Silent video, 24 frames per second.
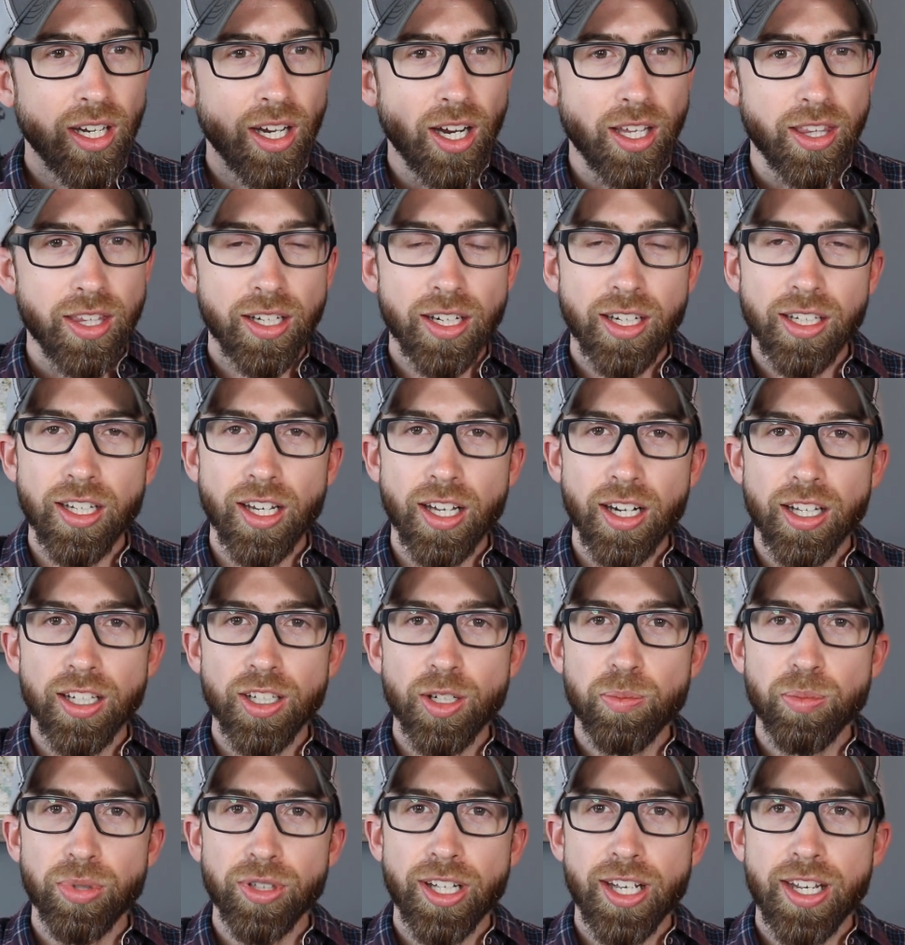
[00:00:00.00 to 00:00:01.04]
And then I got on
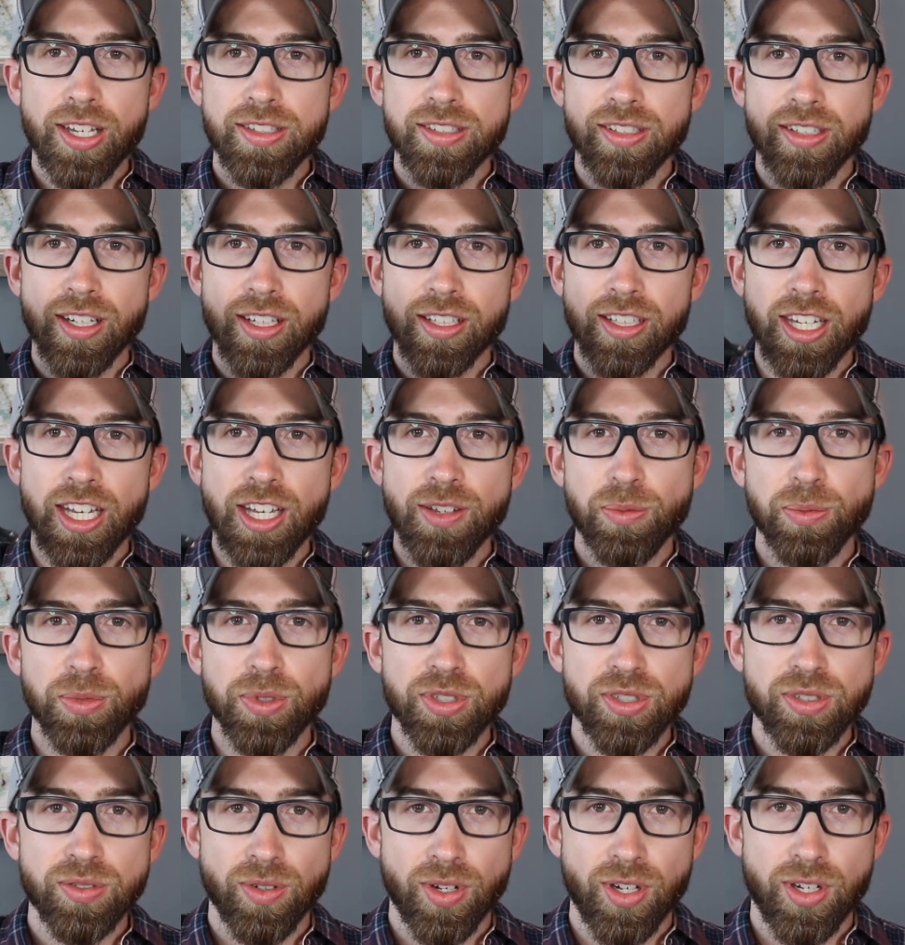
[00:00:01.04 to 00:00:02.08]
the planes and I gave them to
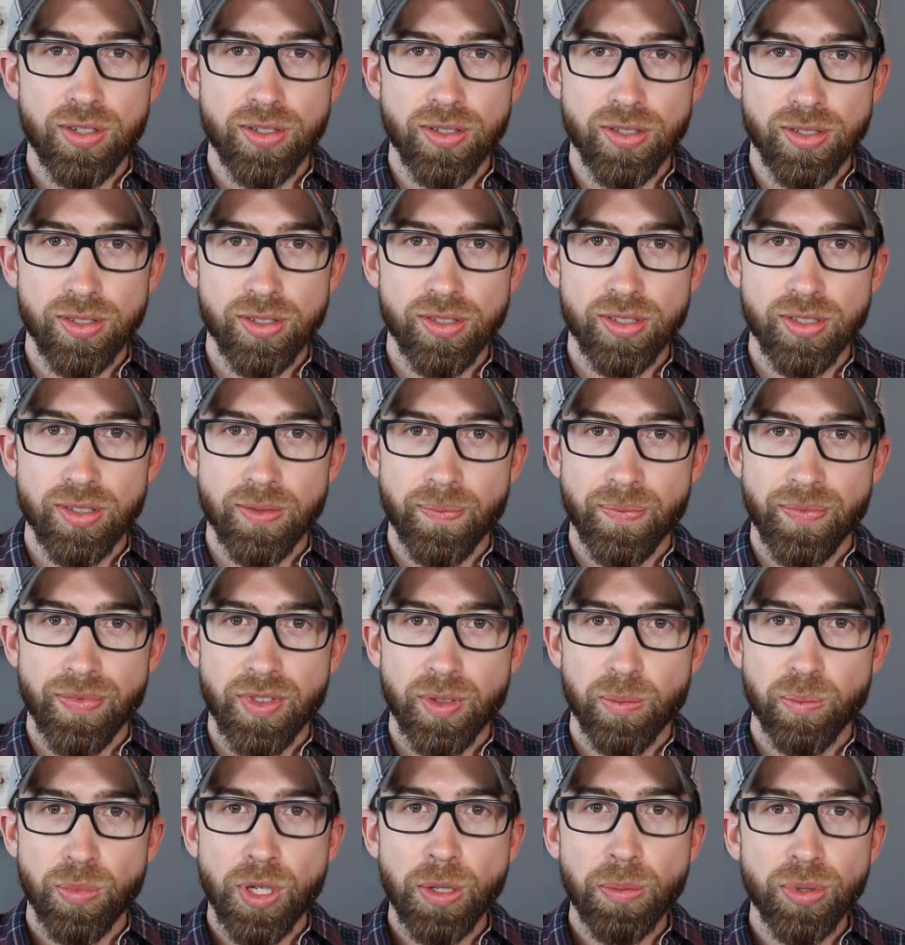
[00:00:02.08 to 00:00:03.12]
strangers,
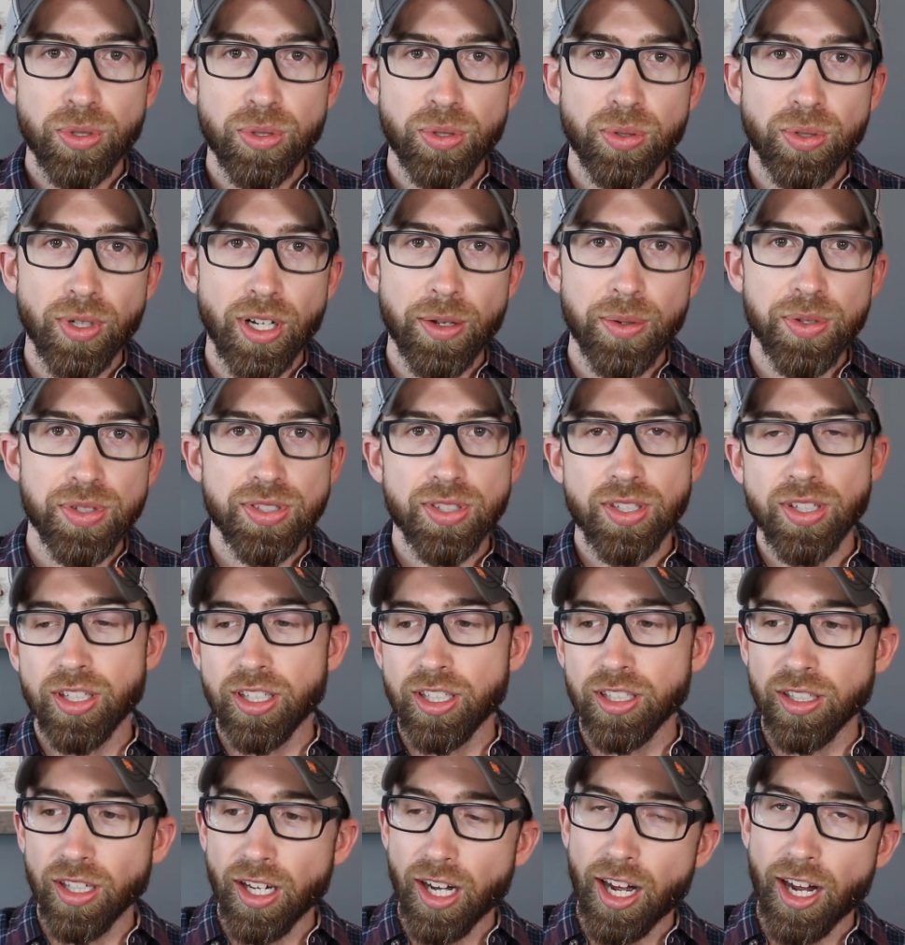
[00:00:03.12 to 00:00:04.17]
people who I was sitting
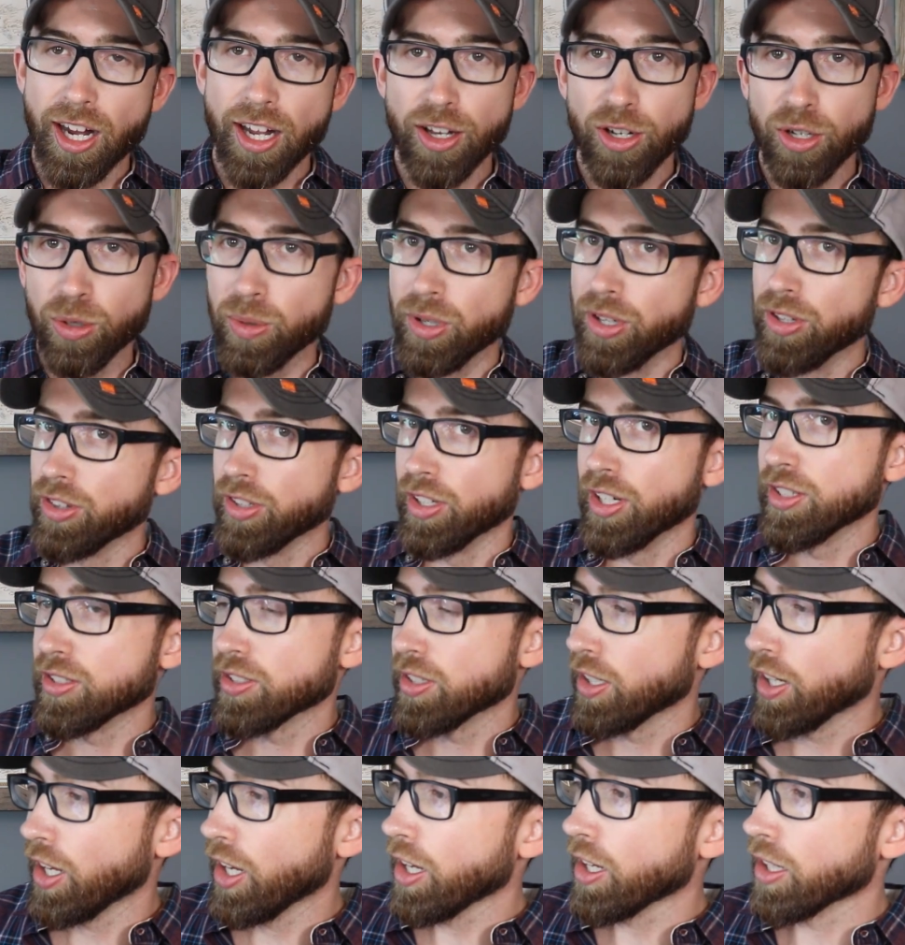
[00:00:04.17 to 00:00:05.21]
in the aisle with. And I
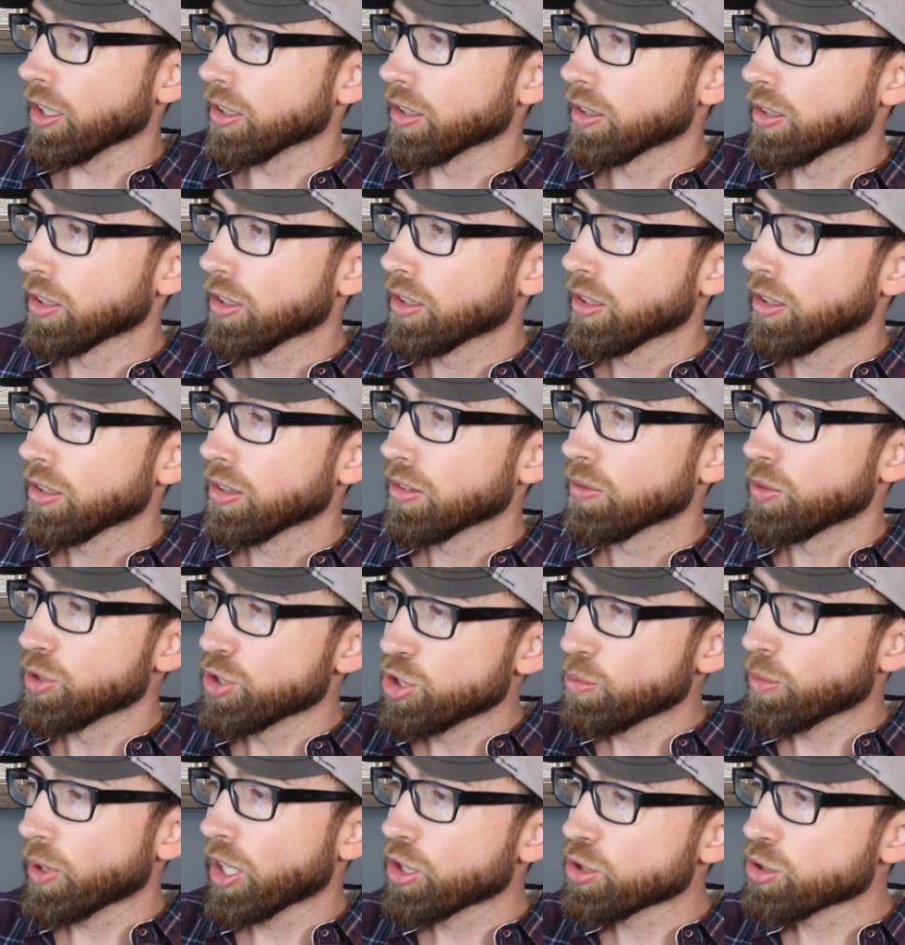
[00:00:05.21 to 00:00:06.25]
said, hey, would
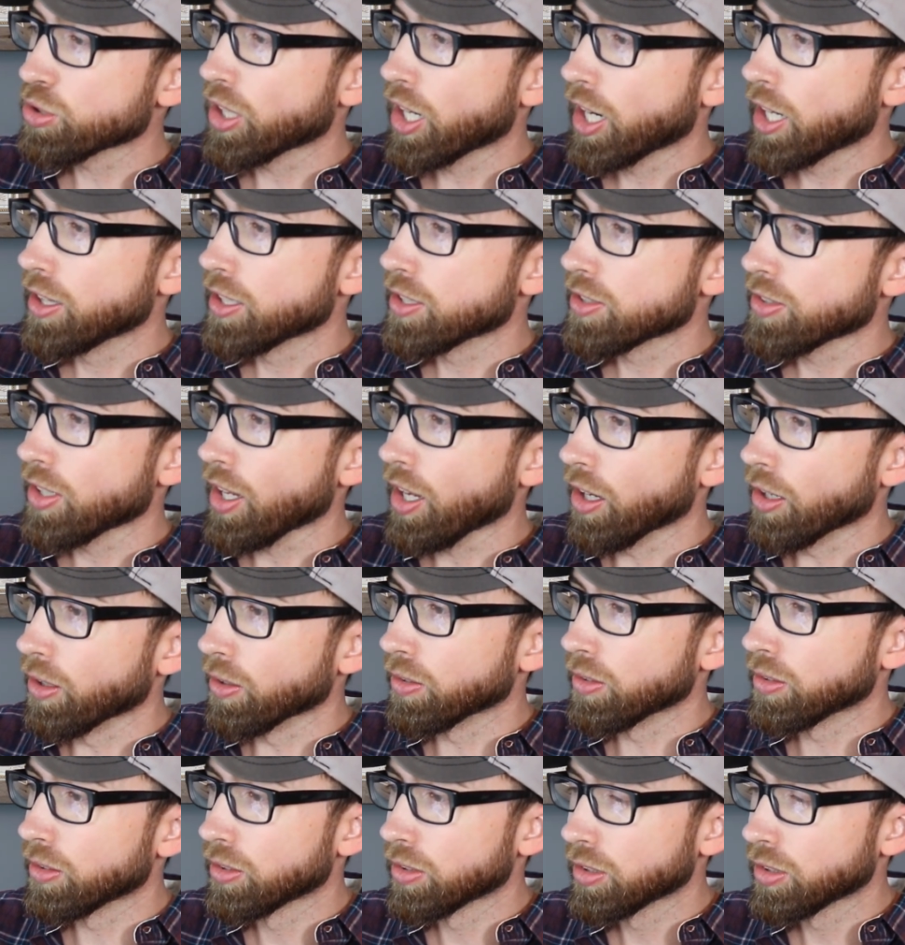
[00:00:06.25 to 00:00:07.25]
you mind trying this out?